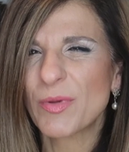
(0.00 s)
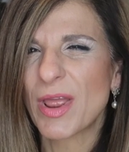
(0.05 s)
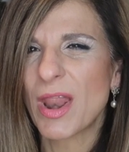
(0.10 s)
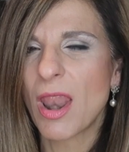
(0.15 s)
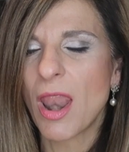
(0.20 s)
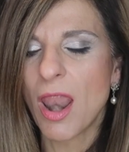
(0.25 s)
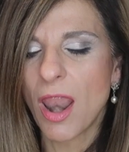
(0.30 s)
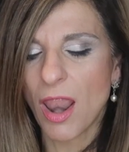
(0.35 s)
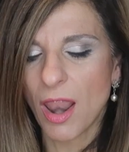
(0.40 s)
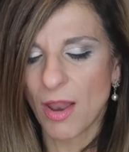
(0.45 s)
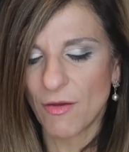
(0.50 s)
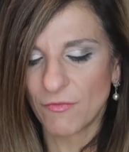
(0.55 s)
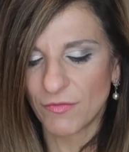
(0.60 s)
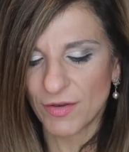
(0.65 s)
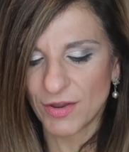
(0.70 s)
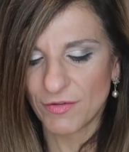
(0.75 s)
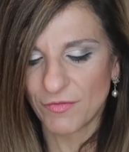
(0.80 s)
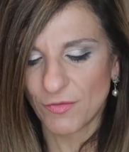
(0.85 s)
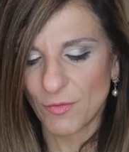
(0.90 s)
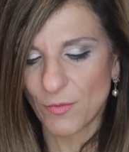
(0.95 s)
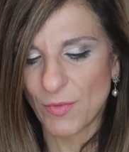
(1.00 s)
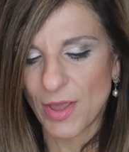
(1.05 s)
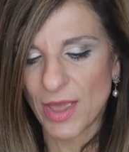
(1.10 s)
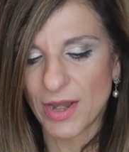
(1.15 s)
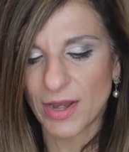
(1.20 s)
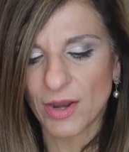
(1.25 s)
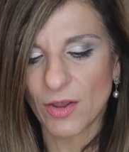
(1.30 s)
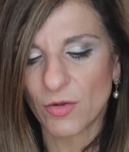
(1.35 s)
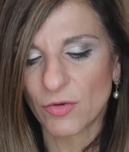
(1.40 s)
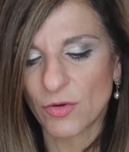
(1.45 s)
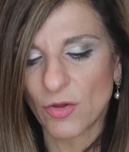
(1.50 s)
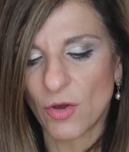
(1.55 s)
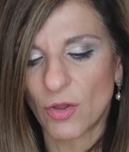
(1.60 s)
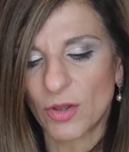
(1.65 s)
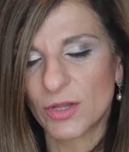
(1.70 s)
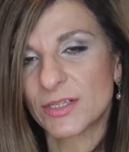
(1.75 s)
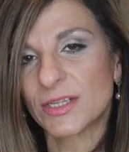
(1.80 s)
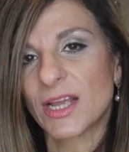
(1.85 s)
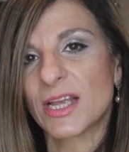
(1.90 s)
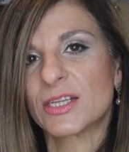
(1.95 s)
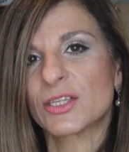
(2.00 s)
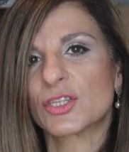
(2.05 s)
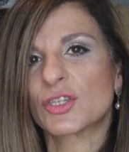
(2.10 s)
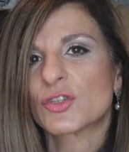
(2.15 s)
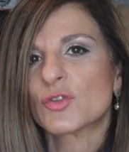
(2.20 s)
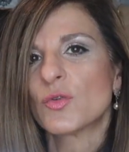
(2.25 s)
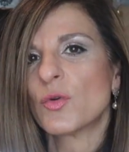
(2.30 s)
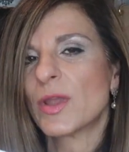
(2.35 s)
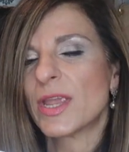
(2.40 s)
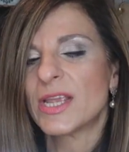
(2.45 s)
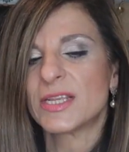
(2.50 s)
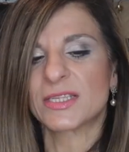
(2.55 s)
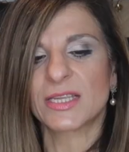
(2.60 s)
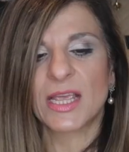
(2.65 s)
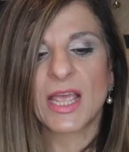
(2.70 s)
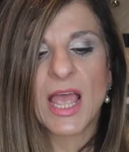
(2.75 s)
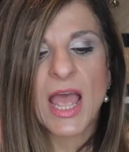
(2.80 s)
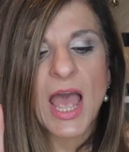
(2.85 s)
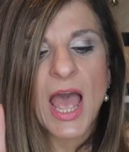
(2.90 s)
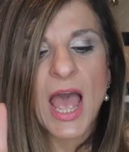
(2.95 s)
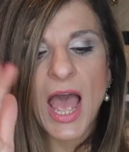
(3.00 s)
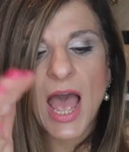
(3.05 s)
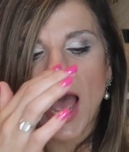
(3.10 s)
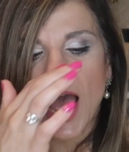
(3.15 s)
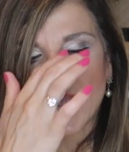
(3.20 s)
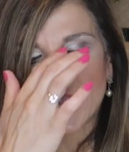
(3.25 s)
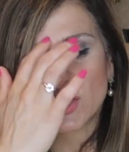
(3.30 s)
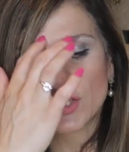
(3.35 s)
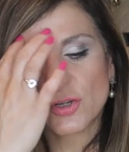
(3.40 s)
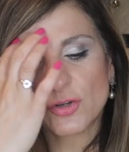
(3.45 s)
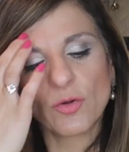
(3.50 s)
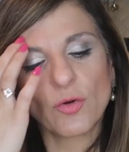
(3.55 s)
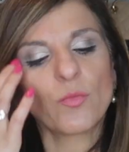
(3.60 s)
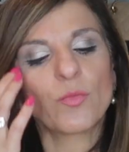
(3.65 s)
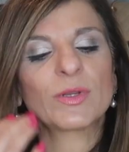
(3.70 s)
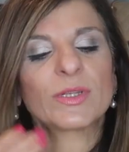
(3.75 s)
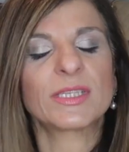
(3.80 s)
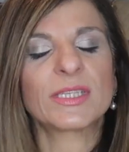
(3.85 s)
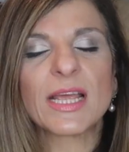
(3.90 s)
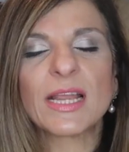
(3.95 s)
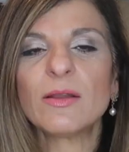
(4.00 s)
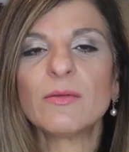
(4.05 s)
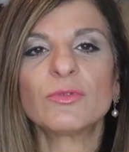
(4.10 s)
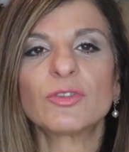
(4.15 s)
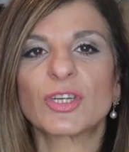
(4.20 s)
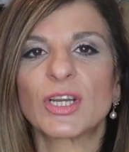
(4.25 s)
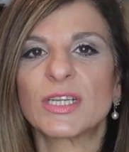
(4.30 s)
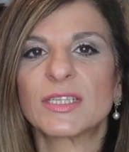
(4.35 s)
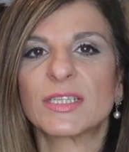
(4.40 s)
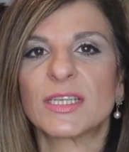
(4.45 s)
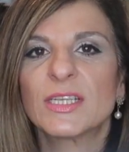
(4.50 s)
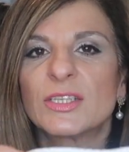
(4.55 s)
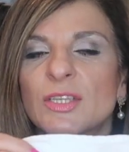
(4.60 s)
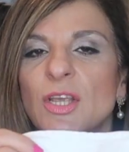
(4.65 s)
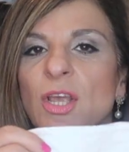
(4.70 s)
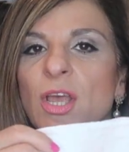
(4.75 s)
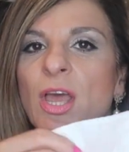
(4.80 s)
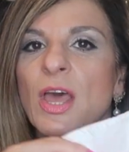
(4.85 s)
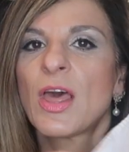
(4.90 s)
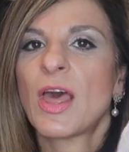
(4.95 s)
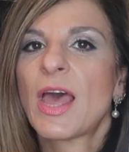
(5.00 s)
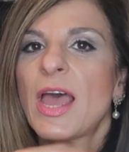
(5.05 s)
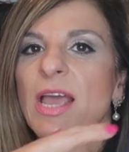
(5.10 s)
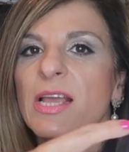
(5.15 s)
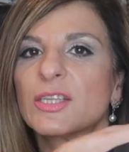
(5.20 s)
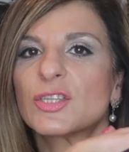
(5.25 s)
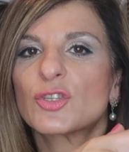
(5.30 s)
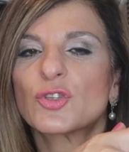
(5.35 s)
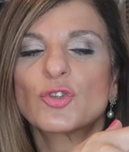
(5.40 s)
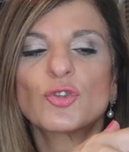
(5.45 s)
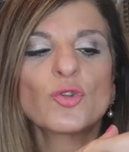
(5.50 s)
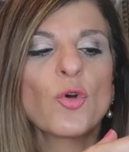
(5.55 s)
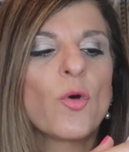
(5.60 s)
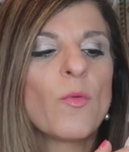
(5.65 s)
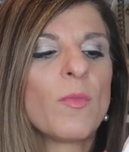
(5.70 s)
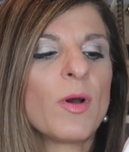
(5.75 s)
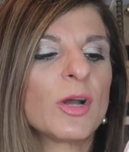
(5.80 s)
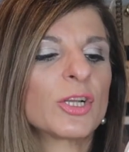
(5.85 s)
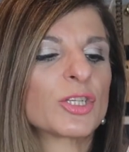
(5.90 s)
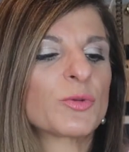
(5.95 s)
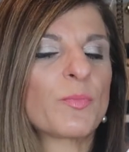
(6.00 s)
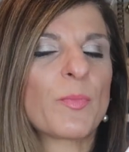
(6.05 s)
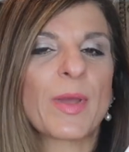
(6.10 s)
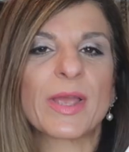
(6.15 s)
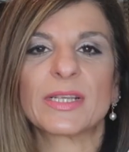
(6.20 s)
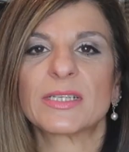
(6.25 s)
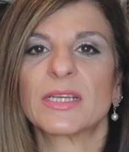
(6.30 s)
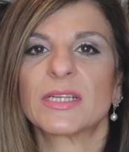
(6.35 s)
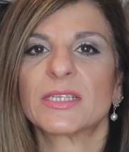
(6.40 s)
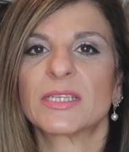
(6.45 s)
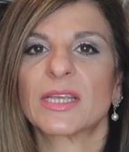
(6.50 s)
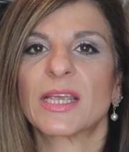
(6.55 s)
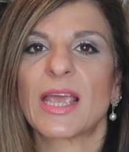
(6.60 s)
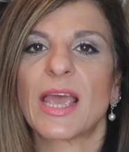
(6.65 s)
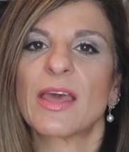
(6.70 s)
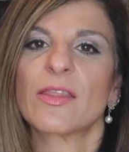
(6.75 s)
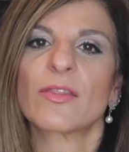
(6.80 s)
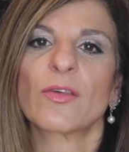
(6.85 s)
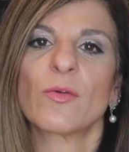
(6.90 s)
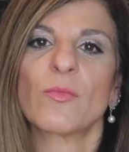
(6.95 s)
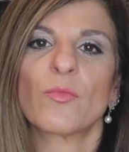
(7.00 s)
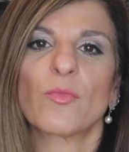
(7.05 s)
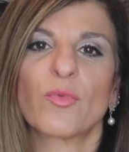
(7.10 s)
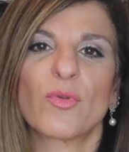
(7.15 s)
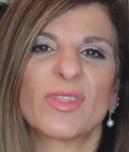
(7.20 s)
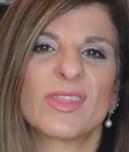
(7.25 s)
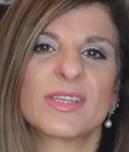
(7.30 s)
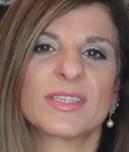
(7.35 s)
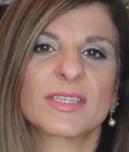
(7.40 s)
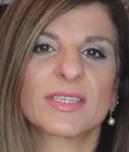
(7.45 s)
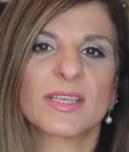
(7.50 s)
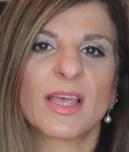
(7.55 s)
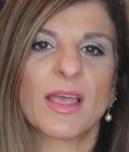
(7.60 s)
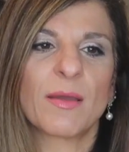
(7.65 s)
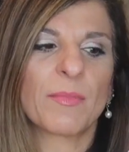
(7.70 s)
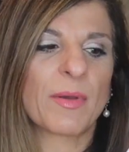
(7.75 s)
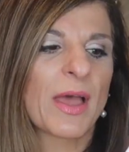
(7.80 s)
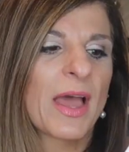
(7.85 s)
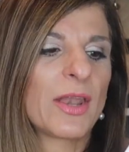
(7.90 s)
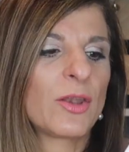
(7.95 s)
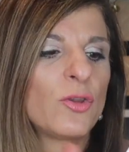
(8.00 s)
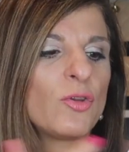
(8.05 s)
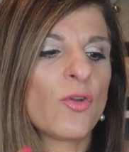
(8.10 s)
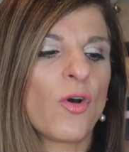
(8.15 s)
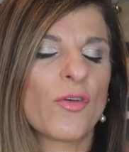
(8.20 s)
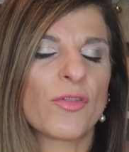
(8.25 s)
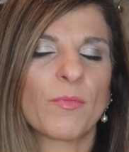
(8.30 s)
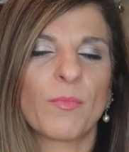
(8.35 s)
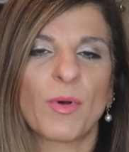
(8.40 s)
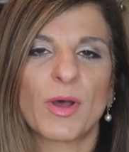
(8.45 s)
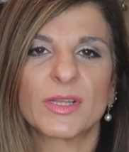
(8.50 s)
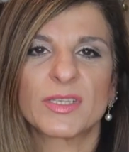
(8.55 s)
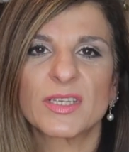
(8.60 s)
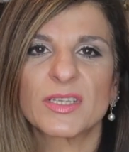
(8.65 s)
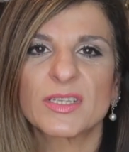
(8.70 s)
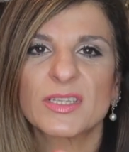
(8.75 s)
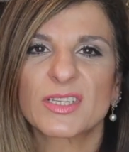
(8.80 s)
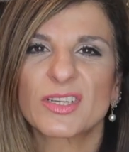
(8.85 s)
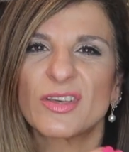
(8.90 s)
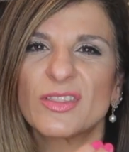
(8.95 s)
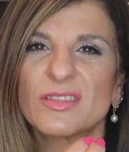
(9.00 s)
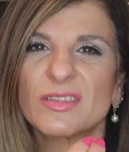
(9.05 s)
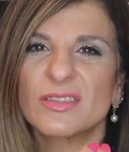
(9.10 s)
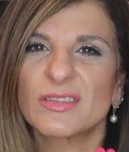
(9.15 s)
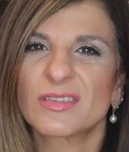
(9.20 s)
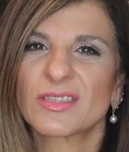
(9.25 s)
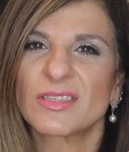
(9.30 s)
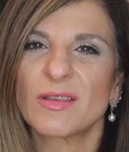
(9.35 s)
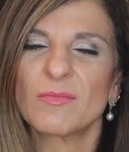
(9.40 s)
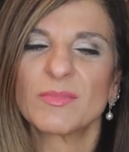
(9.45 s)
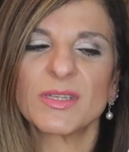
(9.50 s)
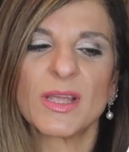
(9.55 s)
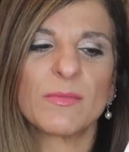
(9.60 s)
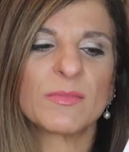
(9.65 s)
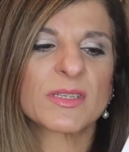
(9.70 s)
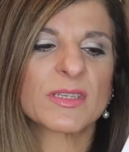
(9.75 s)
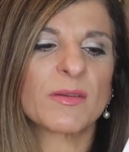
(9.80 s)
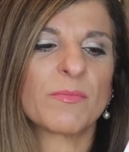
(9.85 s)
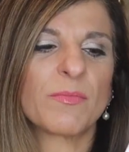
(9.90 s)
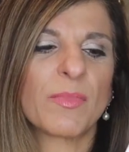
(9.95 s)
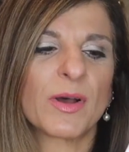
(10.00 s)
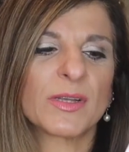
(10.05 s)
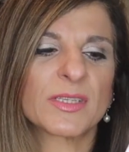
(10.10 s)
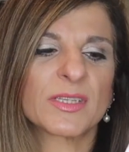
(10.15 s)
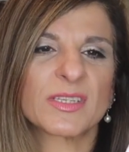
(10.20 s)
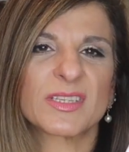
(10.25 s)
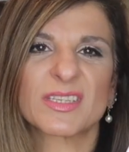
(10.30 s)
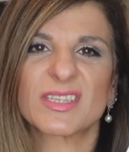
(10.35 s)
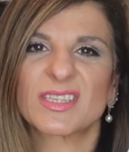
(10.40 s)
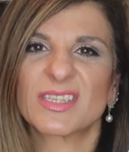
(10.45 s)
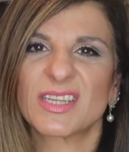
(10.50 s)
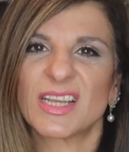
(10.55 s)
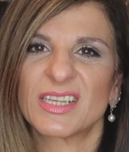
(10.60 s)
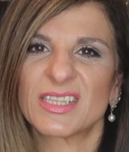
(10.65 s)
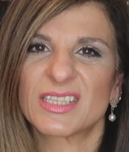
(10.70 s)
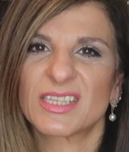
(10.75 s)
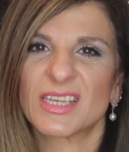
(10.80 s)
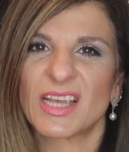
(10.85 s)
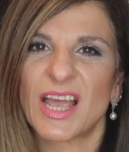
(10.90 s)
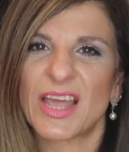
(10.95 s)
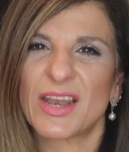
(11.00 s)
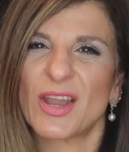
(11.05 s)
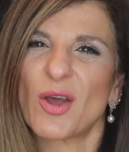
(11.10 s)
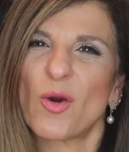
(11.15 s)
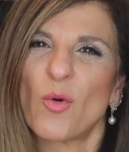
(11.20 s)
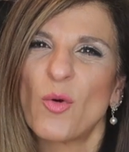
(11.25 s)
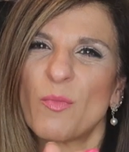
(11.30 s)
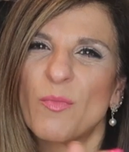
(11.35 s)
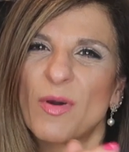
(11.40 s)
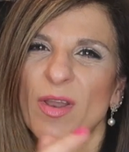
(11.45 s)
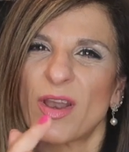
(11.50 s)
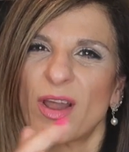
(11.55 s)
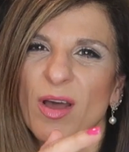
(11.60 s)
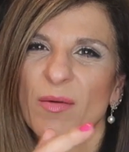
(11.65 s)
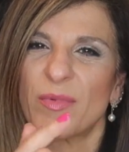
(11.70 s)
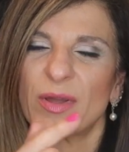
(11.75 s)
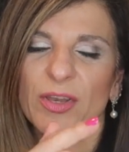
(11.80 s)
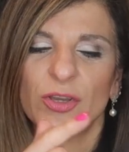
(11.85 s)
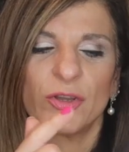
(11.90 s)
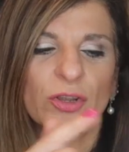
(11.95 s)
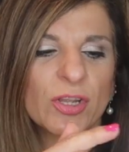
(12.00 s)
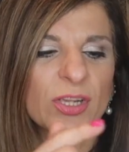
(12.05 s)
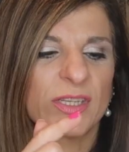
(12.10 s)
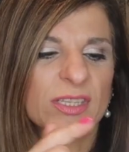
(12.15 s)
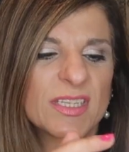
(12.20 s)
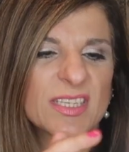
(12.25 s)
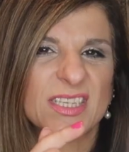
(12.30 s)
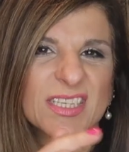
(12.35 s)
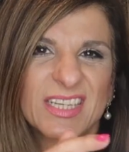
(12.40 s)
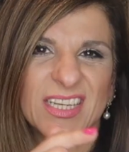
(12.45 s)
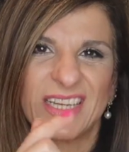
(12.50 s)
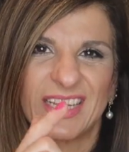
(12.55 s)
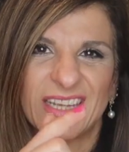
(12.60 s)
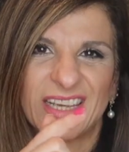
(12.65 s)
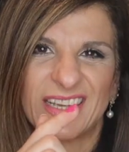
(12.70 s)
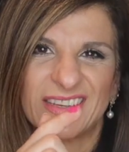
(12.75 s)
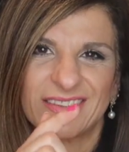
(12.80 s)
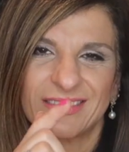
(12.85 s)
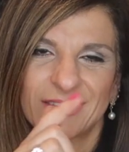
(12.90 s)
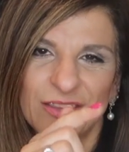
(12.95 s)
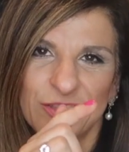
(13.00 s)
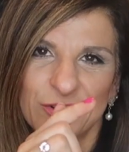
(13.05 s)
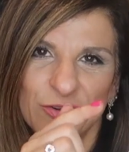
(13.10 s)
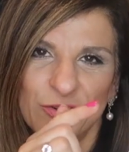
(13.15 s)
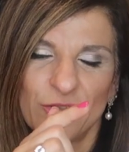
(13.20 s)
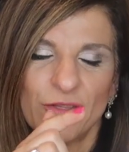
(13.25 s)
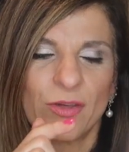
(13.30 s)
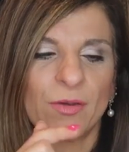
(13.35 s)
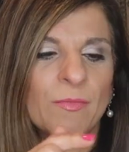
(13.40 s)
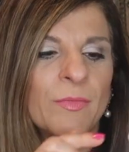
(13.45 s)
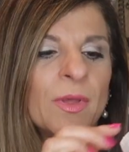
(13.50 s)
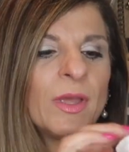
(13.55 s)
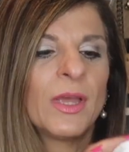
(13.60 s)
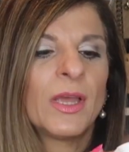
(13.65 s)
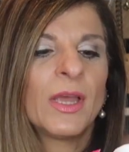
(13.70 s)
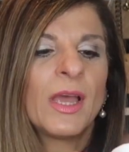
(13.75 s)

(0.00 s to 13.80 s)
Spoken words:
be lovely for wearing on holiday and so easy. And you know, with denim dresses, it's so much better to get them with the zip and not the buttons, because sometimes the buttons tend to kind of open up and you can see through them.